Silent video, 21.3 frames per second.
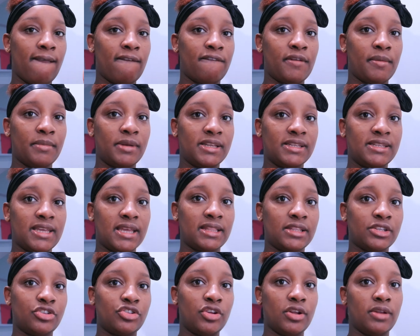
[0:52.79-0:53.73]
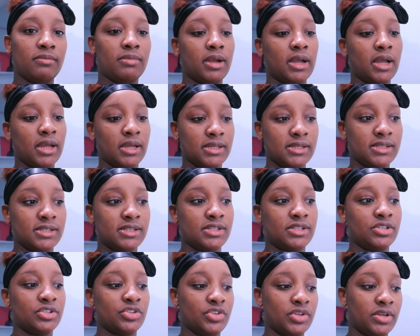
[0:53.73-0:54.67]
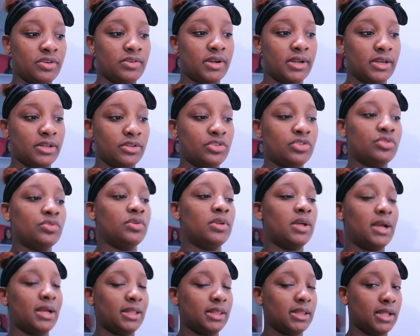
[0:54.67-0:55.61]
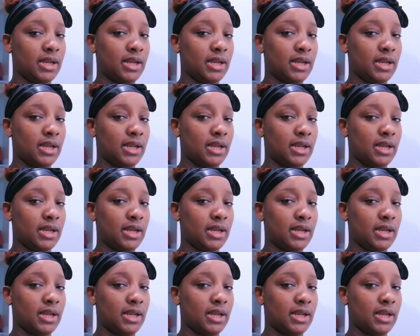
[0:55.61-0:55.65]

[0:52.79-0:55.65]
So I'm gonna take the train because the train ride is too long.